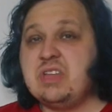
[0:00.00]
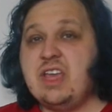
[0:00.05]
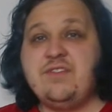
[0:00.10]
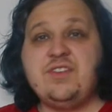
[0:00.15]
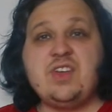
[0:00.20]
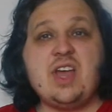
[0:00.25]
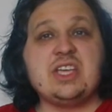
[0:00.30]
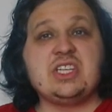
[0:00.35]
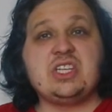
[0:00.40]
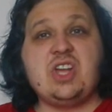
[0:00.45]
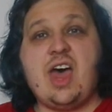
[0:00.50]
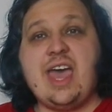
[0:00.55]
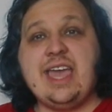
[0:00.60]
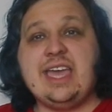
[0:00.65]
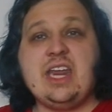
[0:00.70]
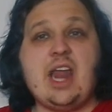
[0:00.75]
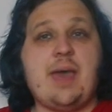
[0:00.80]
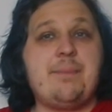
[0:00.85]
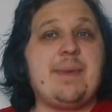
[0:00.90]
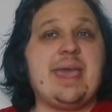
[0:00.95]
if you guys
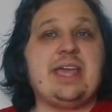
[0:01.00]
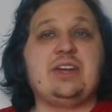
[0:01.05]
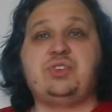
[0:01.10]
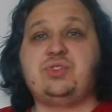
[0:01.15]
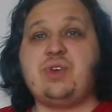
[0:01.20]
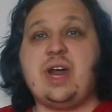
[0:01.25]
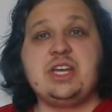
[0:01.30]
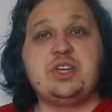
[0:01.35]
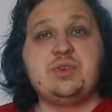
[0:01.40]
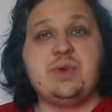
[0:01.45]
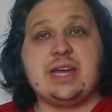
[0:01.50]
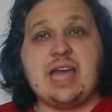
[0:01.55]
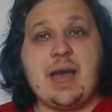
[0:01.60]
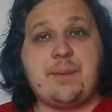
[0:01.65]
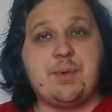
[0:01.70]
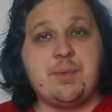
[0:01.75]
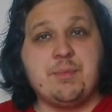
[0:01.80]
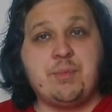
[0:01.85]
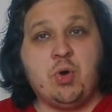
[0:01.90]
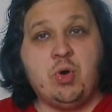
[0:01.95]
like it, I may try to do a
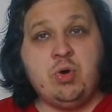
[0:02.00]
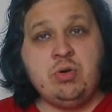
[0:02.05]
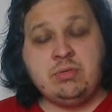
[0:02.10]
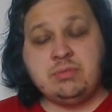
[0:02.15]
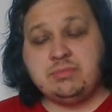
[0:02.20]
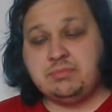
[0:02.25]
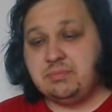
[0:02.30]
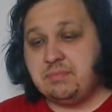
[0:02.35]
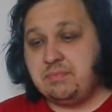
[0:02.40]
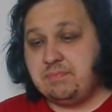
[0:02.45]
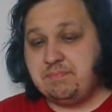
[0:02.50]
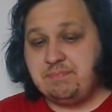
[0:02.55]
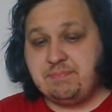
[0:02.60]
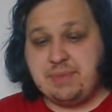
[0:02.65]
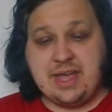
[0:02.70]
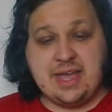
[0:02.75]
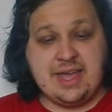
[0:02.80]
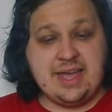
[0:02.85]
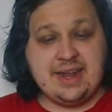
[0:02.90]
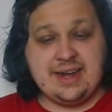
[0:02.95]
couple more,
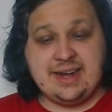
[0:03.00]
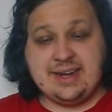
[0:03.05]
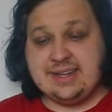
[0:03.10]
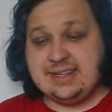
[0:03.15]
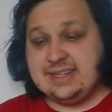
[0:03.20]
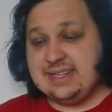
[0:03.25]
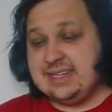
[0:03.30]
but